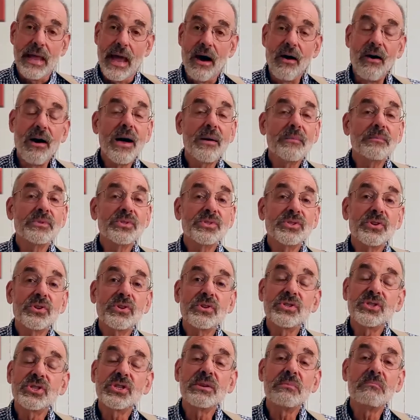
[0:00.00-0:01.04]
Now I'm
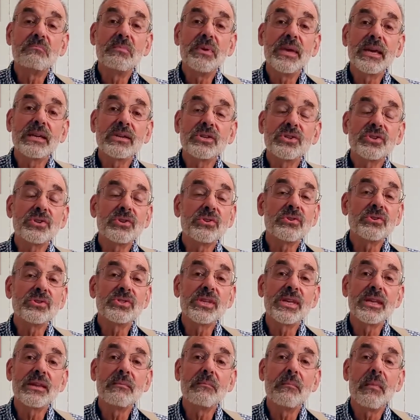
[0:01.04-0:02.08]
searching
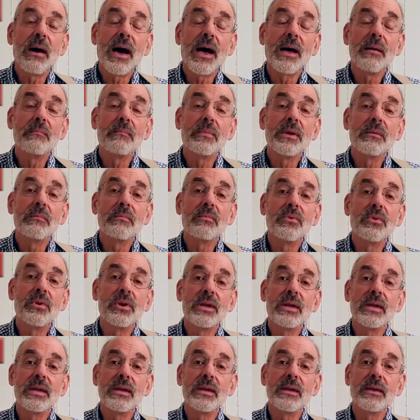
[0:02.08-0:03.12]
pictures in my
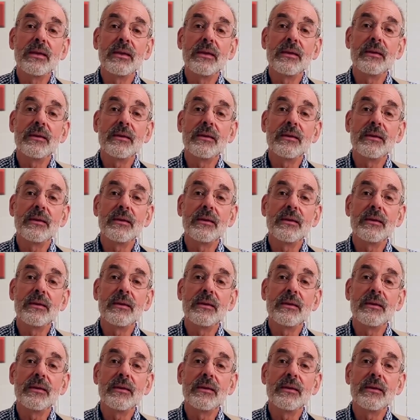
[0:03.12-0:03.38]
memory